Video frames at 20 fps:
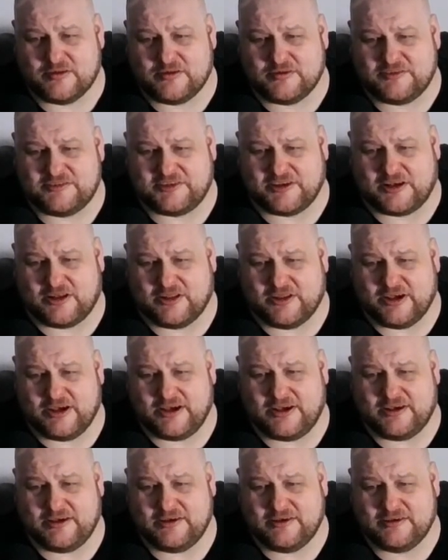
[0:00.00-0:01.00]
Single
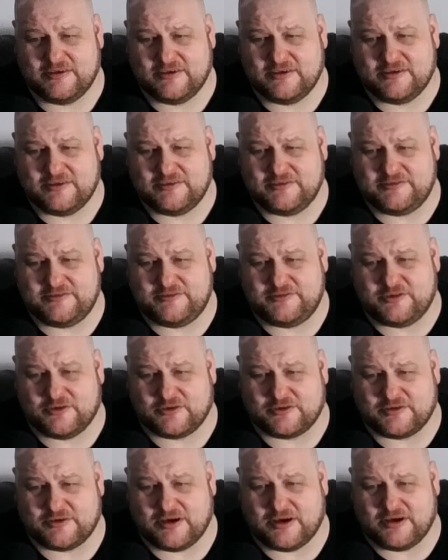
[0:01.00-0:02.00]
leg.
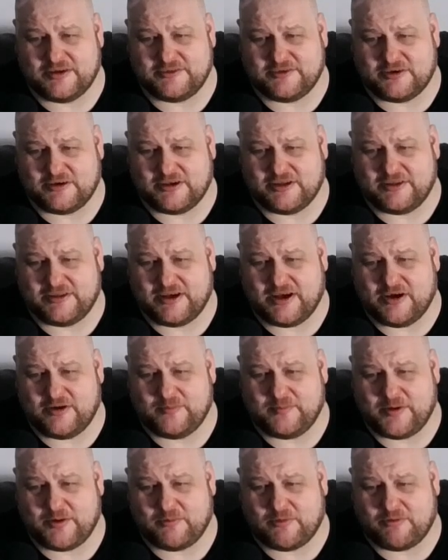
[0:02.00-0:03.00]
Took Duncan
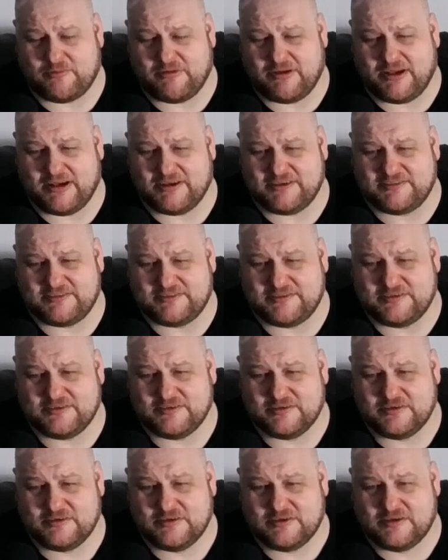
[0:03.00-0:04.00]
down by Rodrigues.
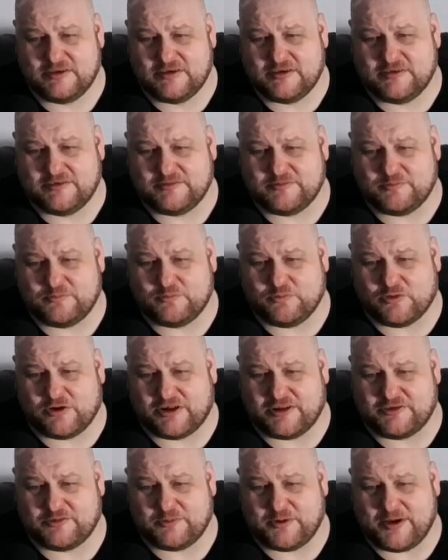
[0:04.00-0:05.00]

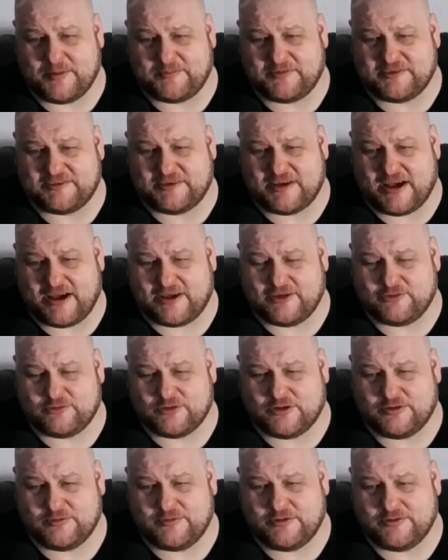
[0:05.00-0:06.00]
Working his way up to side
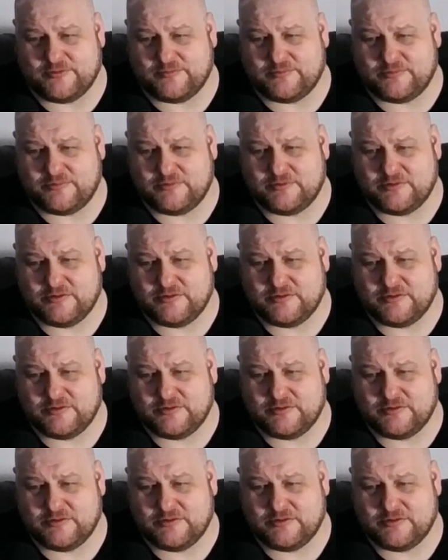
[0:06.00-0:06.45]
control. Nope.